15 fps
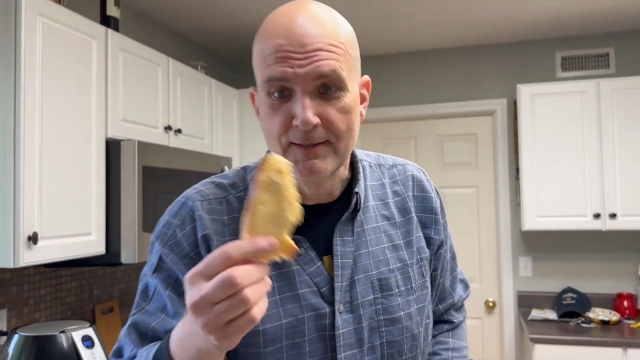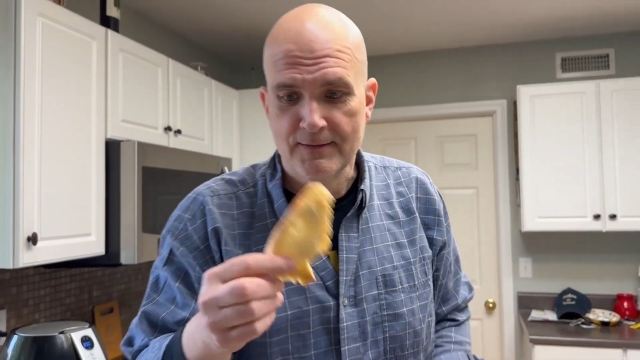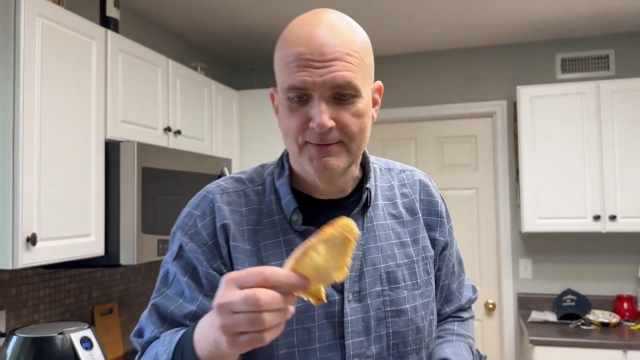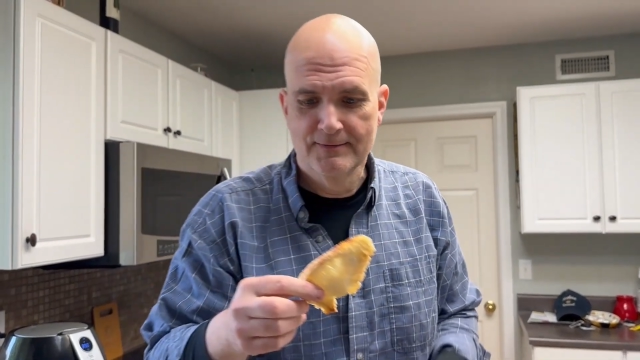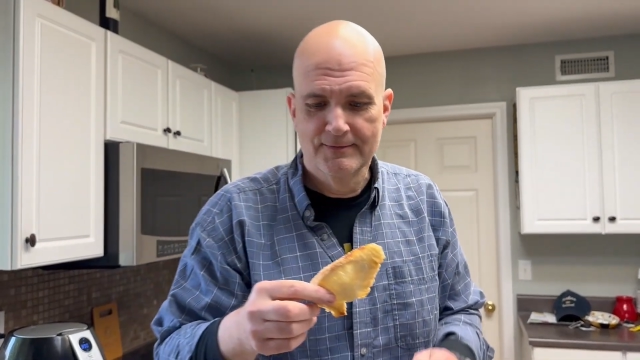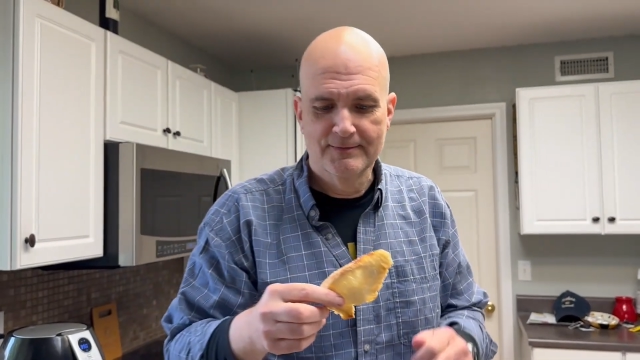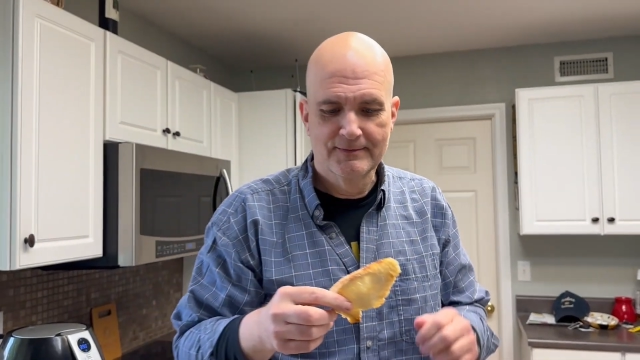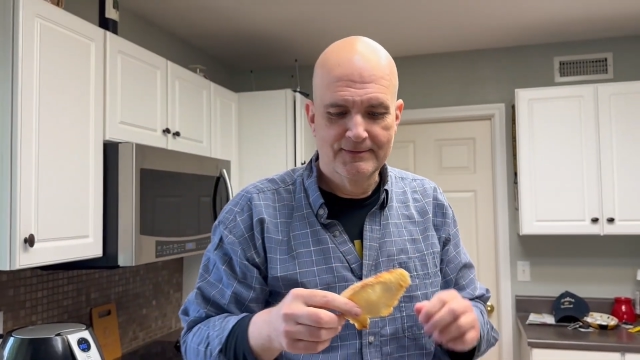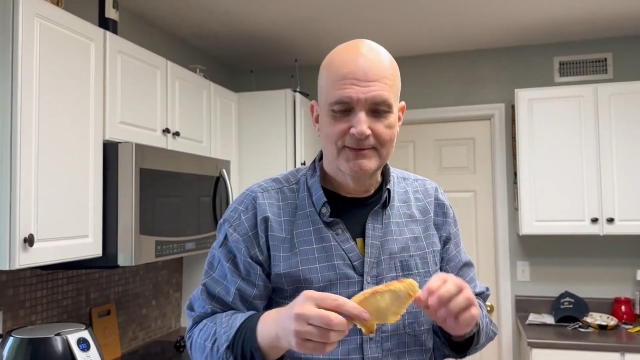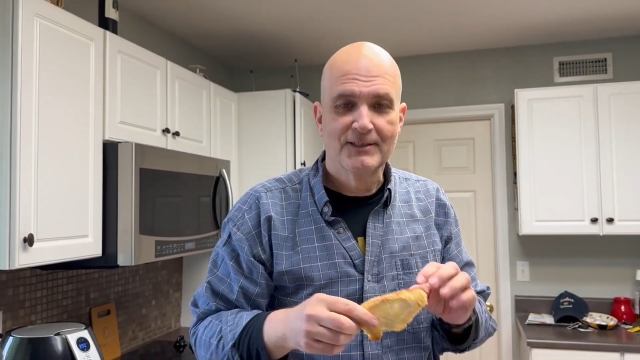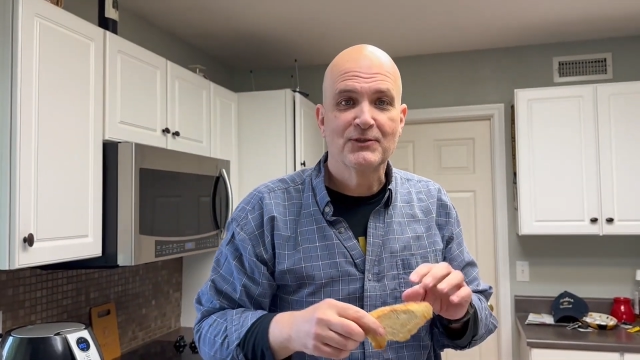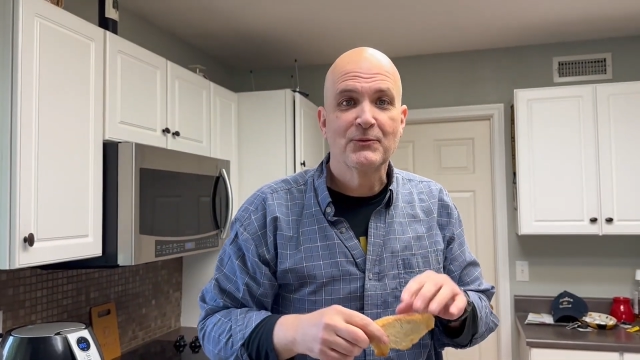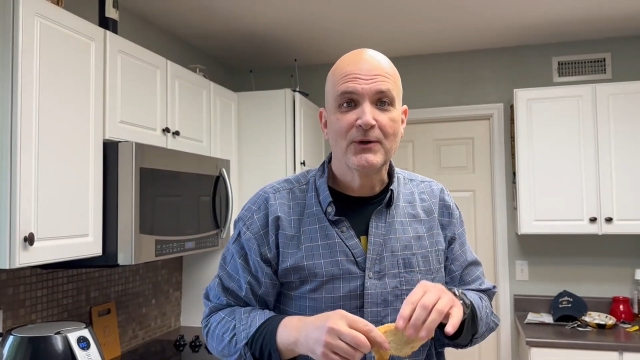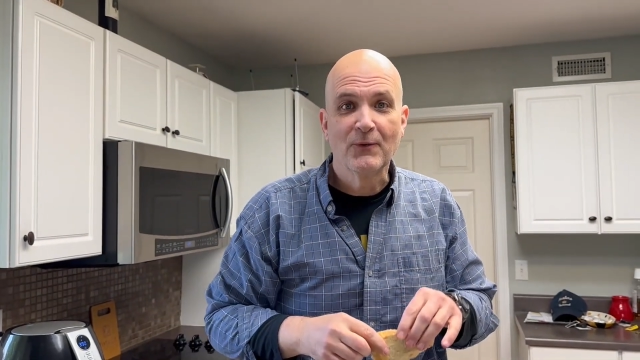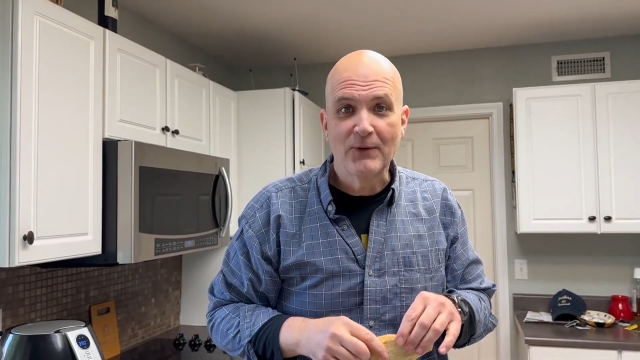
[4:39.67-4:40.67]

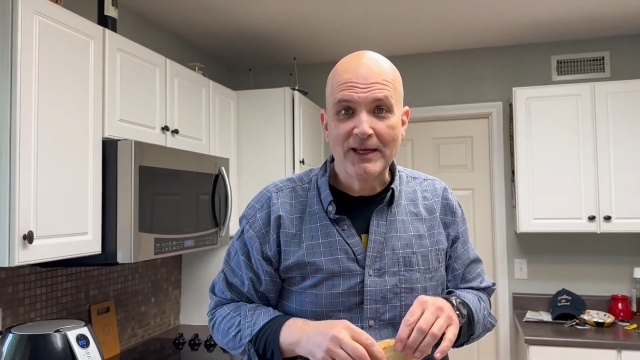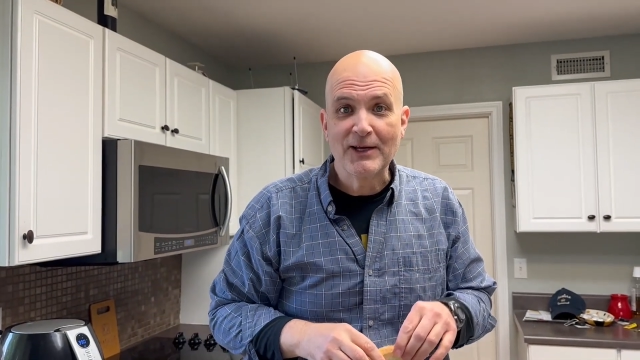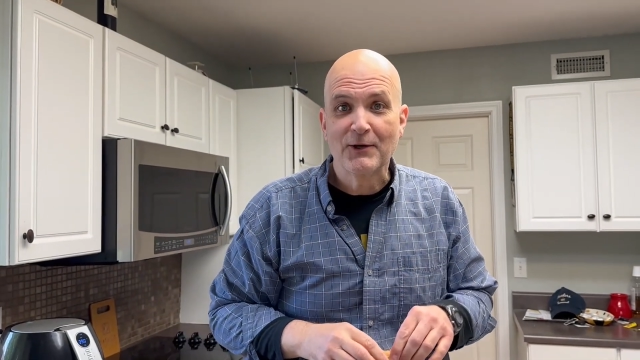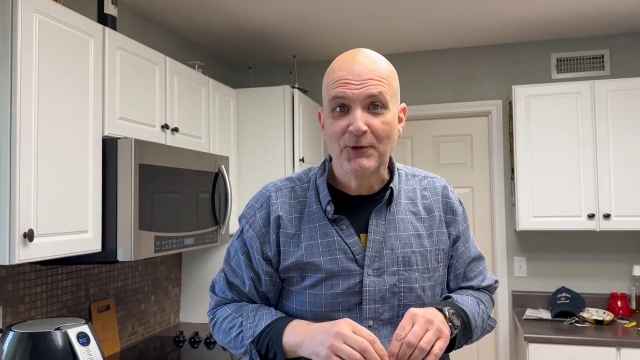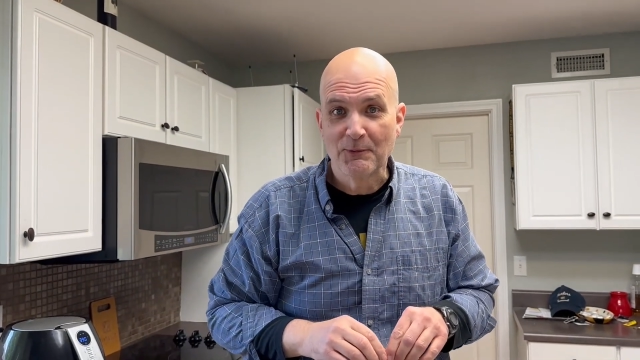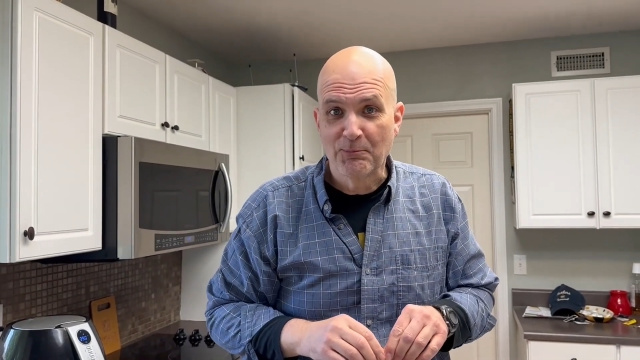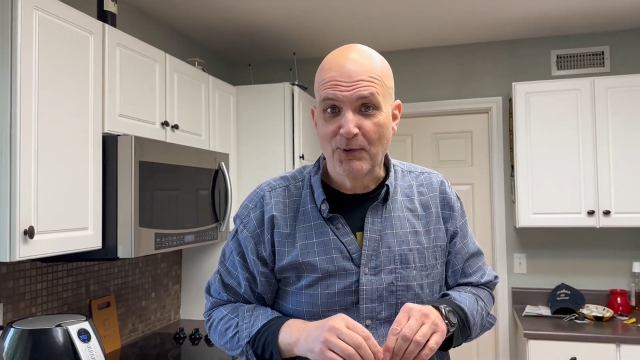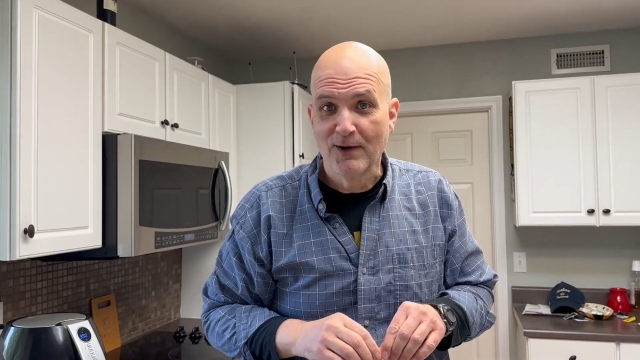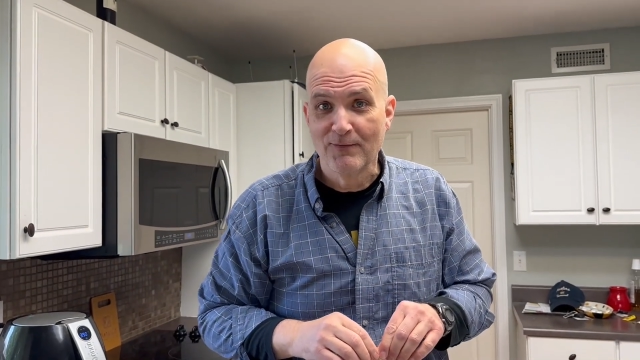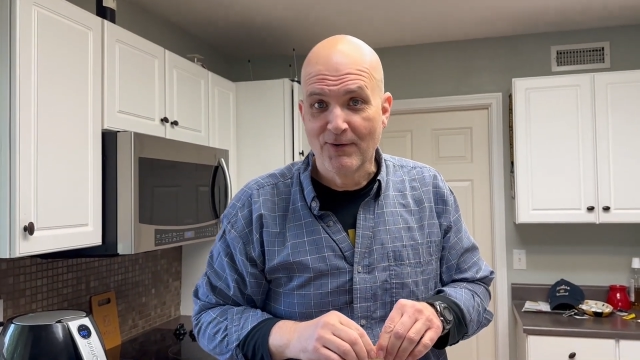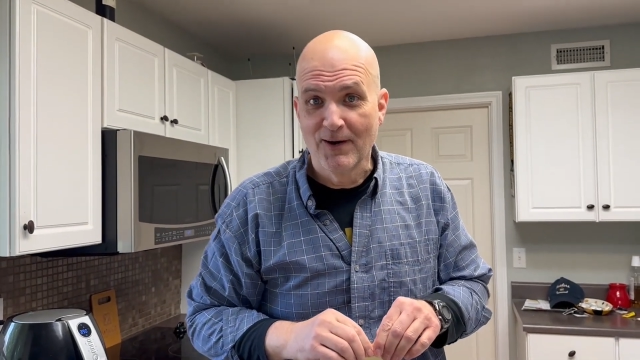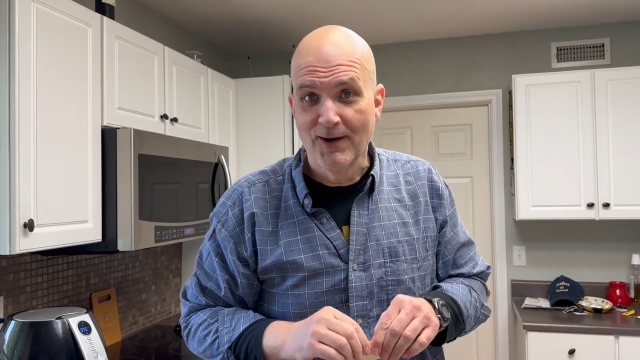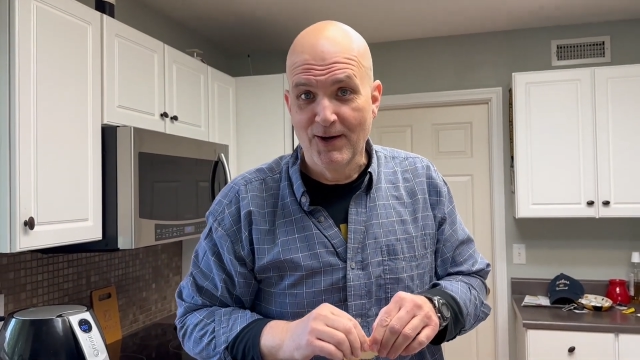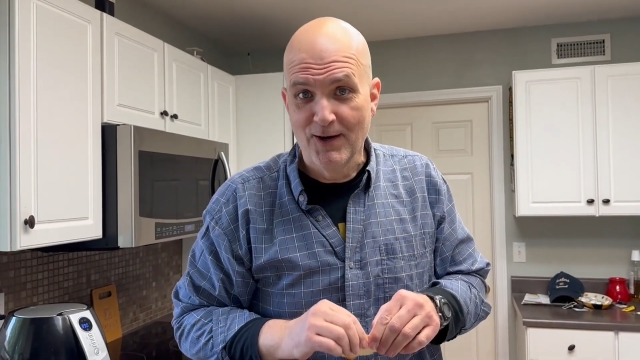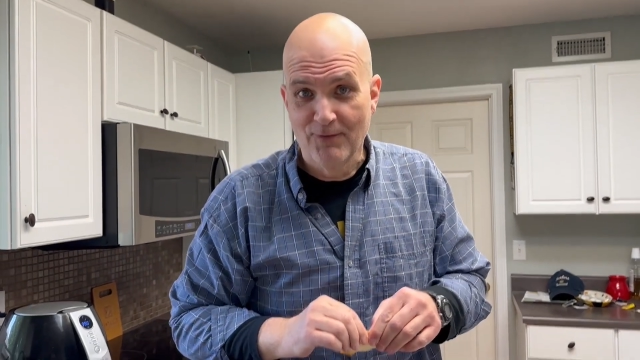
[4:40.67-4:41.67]
Since we don't eat good bread
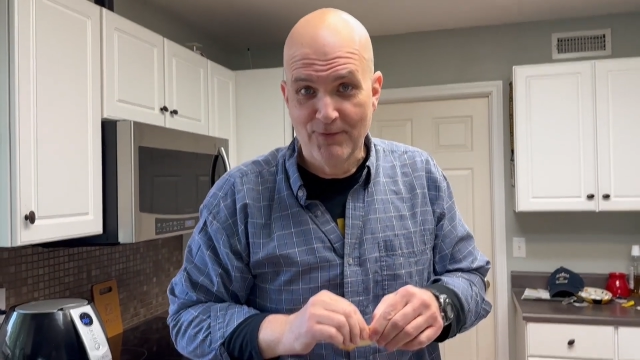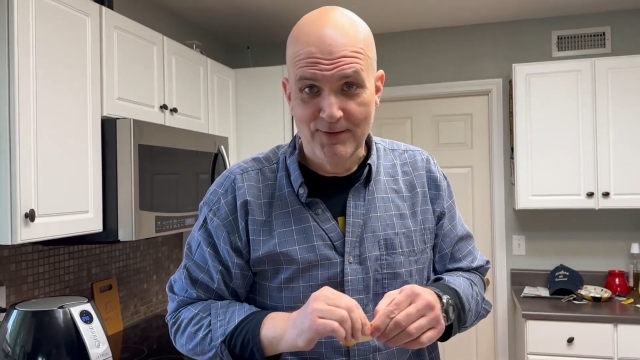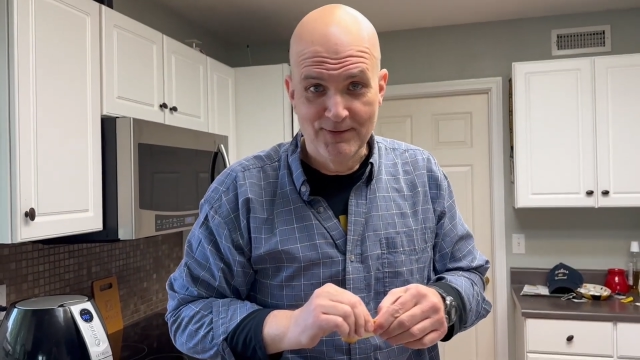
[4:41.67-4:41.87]
very often.